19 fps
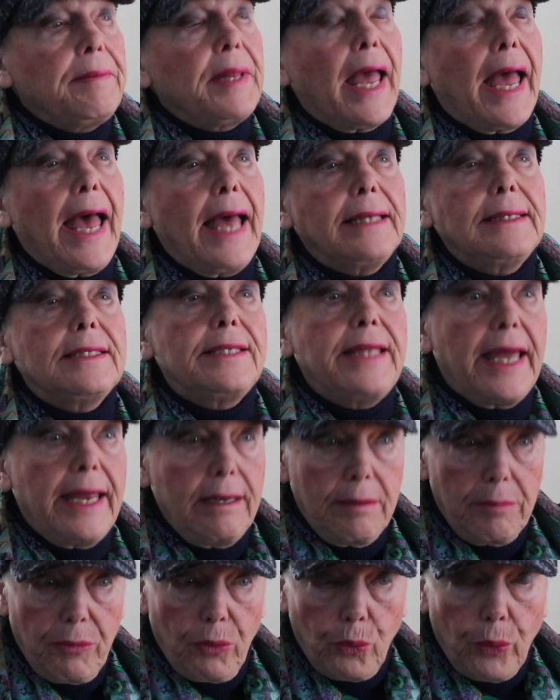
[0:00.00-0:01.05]
And
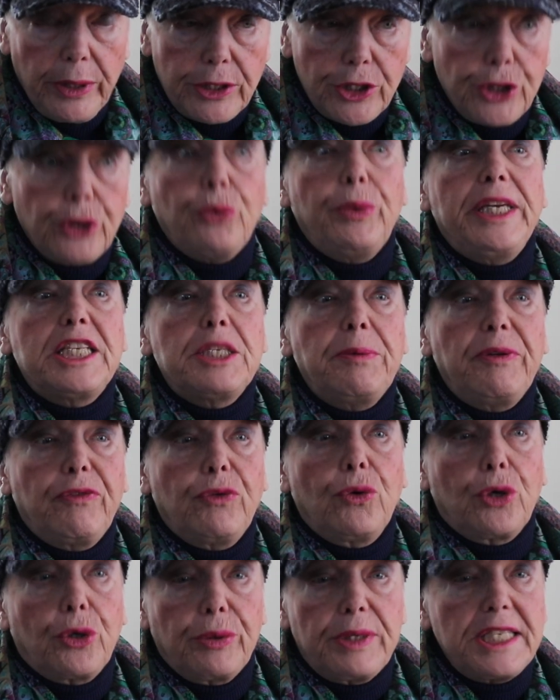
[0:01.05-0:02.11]
then 2 weeks
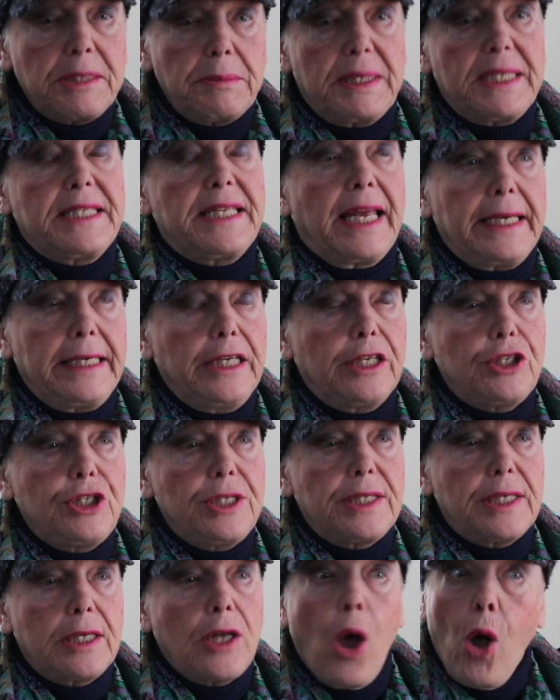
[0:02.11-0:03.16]
before Christmas that year, she
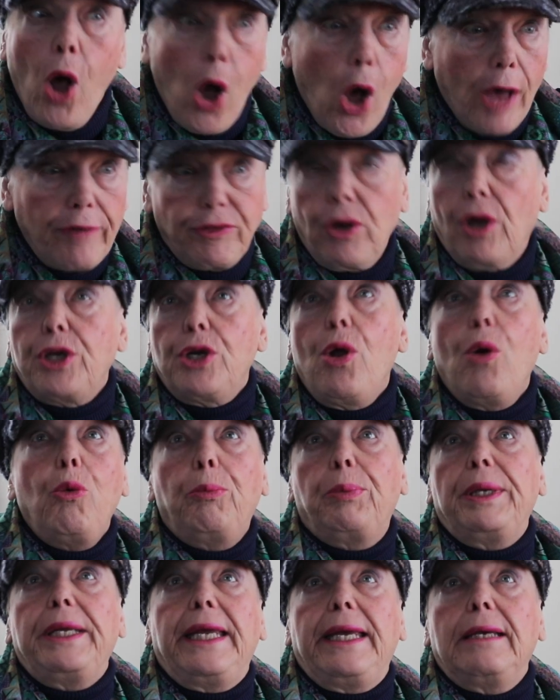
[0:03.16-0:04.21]
said, oh, I've got an
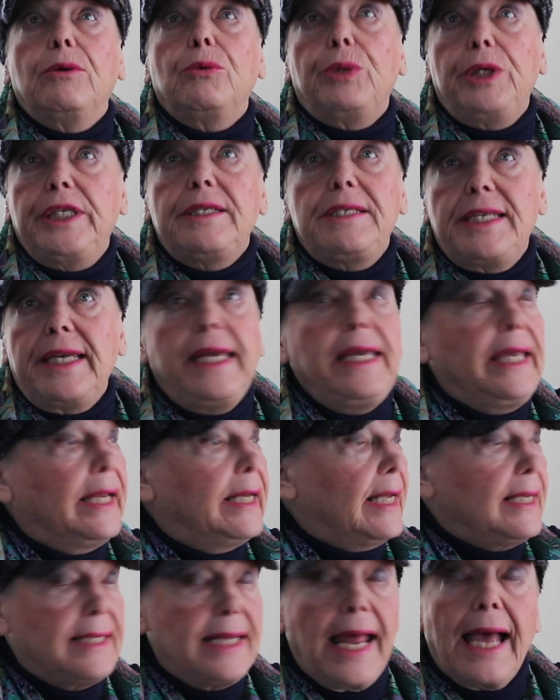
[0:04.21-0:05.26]
opening, will you take it? And
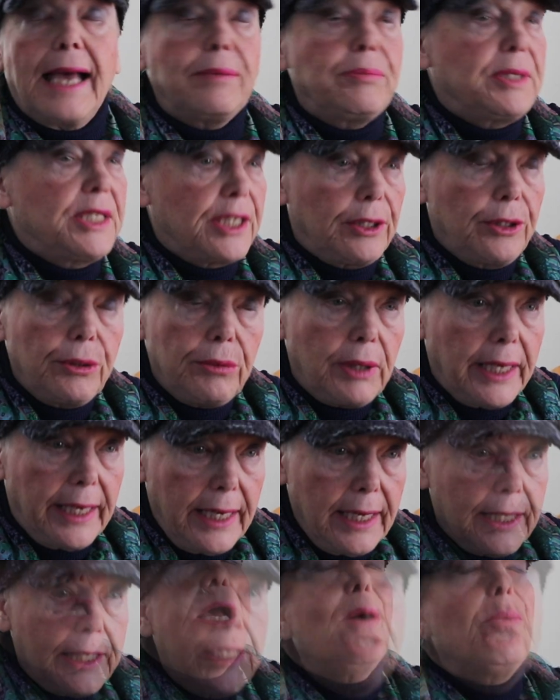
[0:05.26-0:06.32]
I said, absolutely.